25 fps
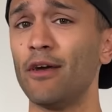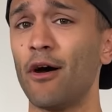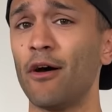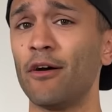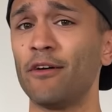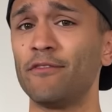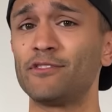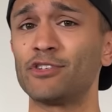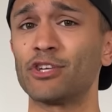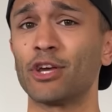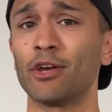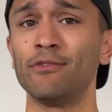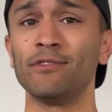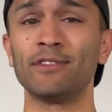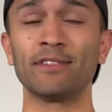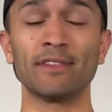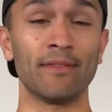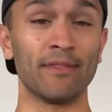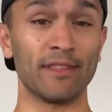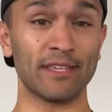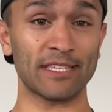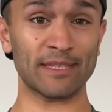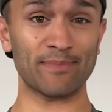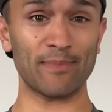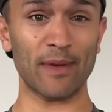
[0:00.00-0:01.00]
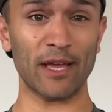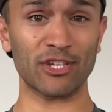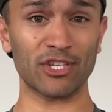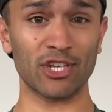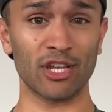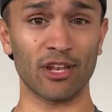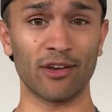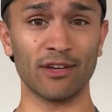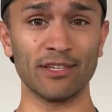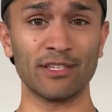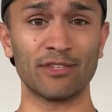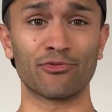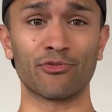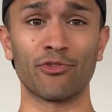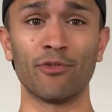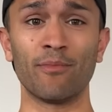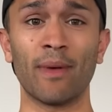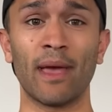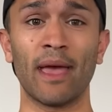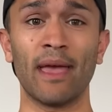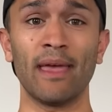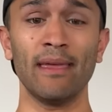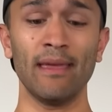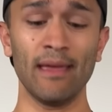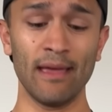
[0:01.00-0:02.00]
I've chosen the Specialized
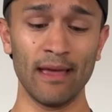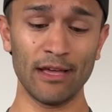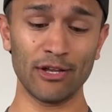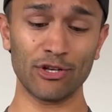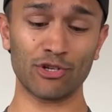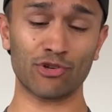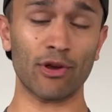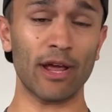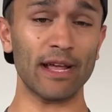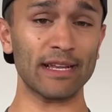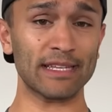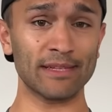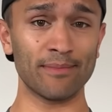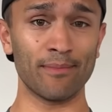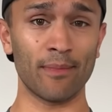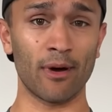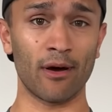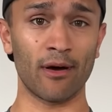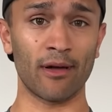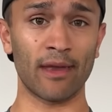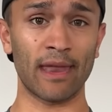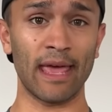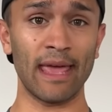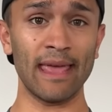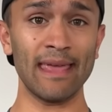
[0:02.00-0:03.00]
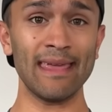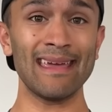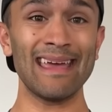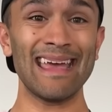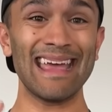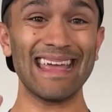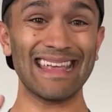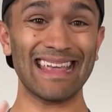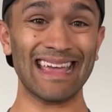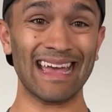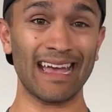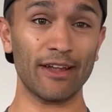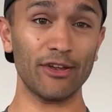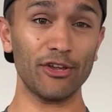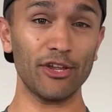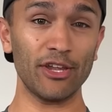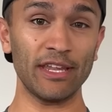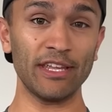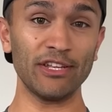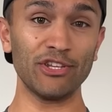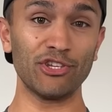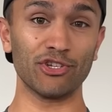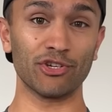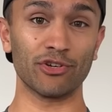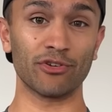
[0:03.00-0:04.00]
Roubaix, Trek de Marne, Canyon
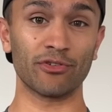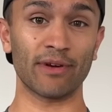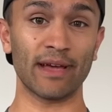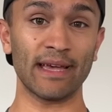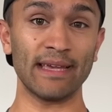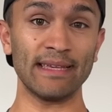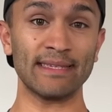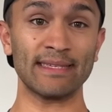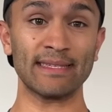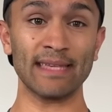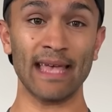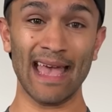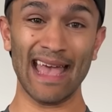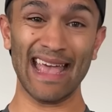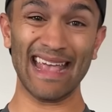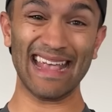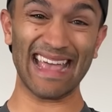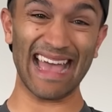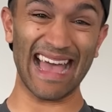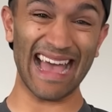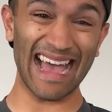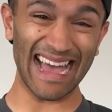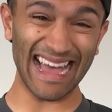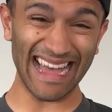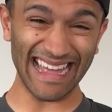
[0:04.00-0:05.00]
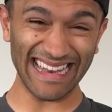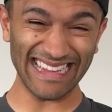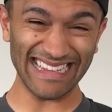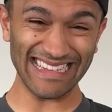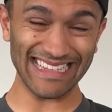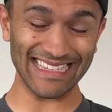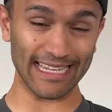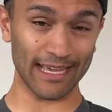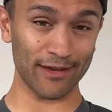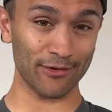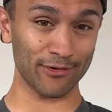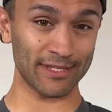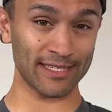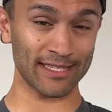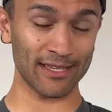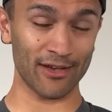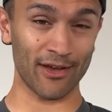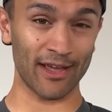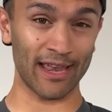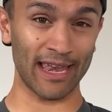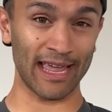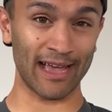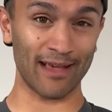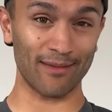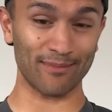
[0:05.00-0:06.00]
Endurace, Cannondale
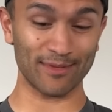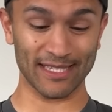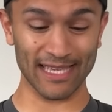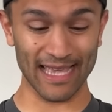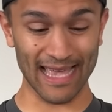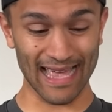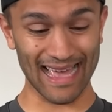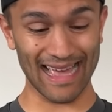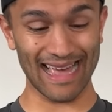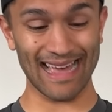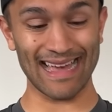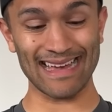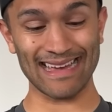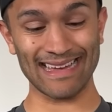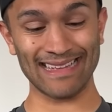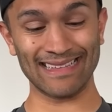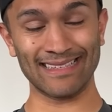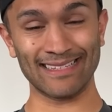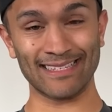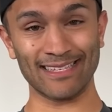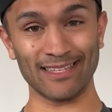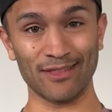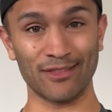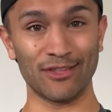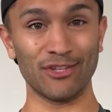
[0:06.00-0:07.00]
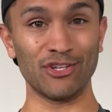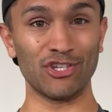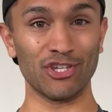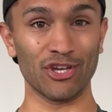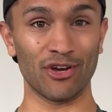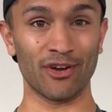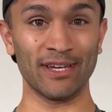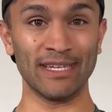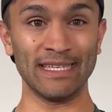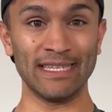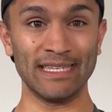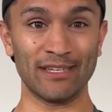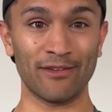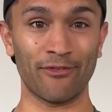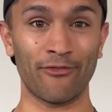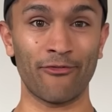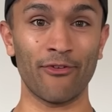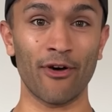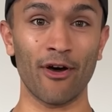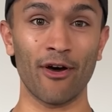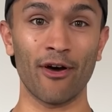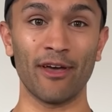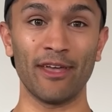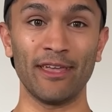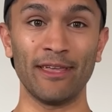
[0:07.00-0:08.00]
Synapse, and the Giant
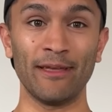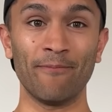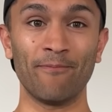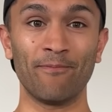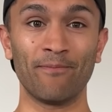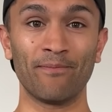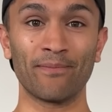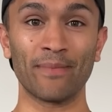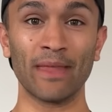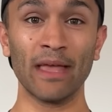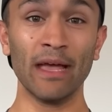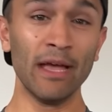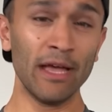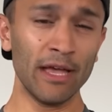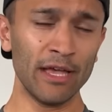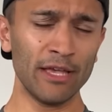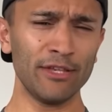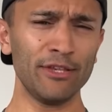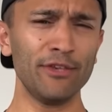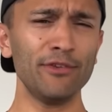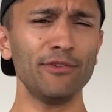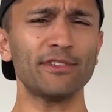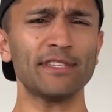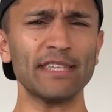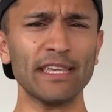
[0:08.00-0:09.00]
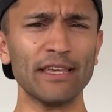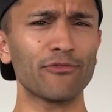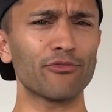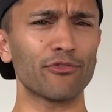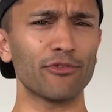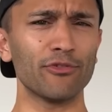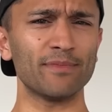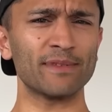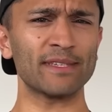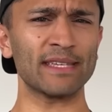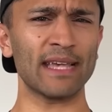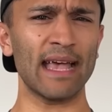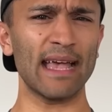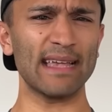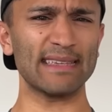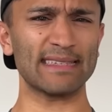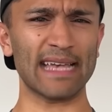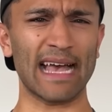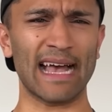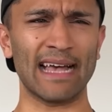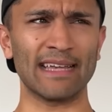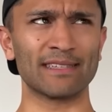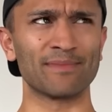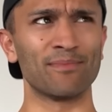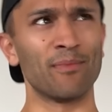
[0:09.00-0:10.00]
Defy. Using group sets
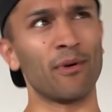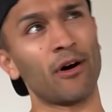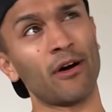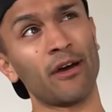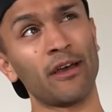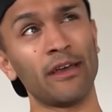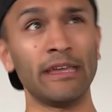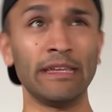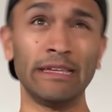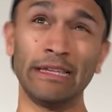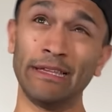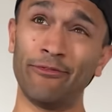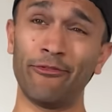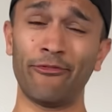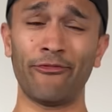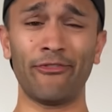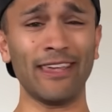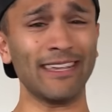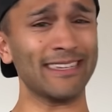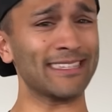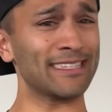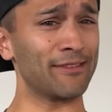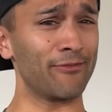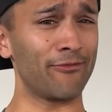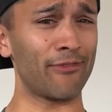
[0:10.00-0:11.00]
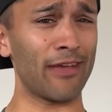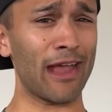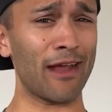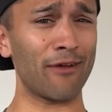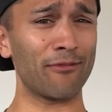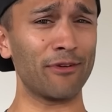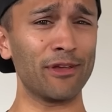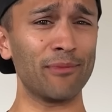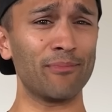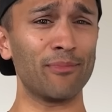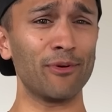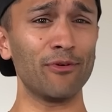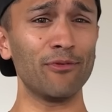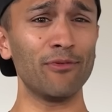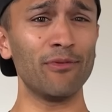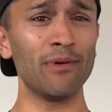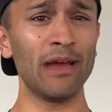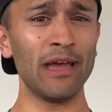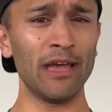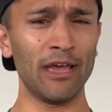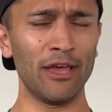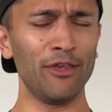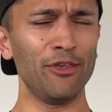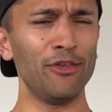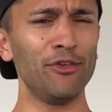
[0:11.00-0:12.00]
as my fixed variable,
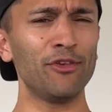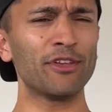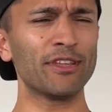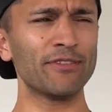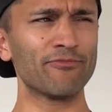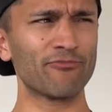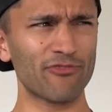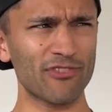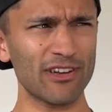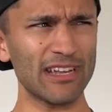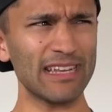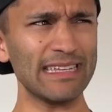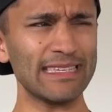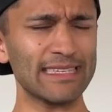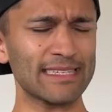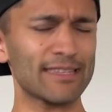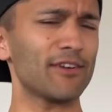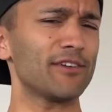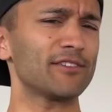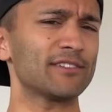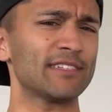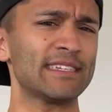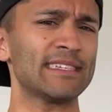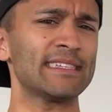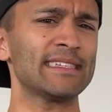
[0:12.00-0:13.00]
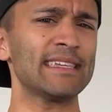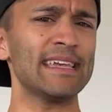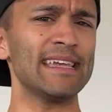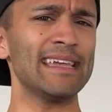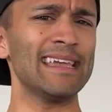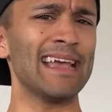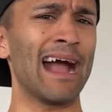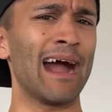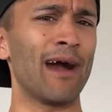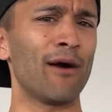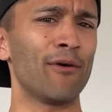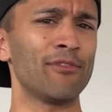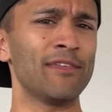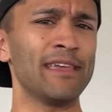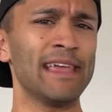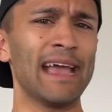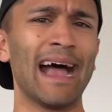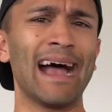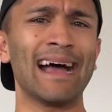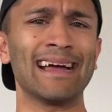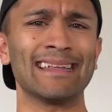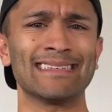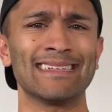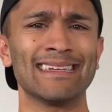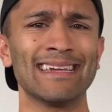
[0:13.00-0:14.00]
you can really start to see how the
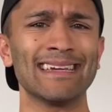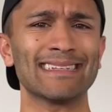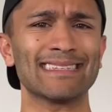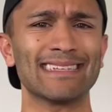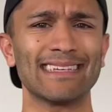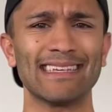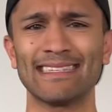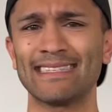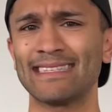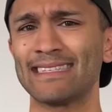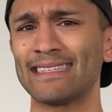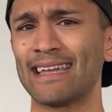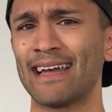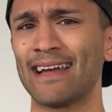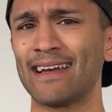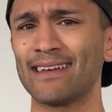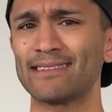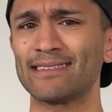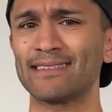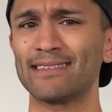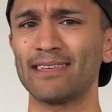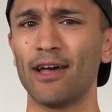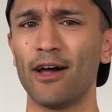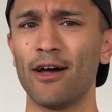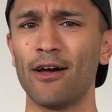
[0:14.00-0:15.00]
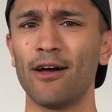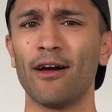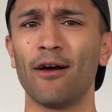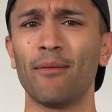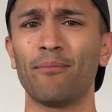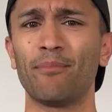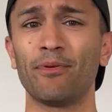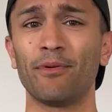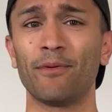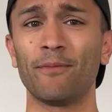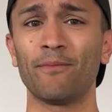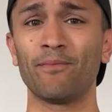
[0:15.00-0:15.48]
Addict stacks up.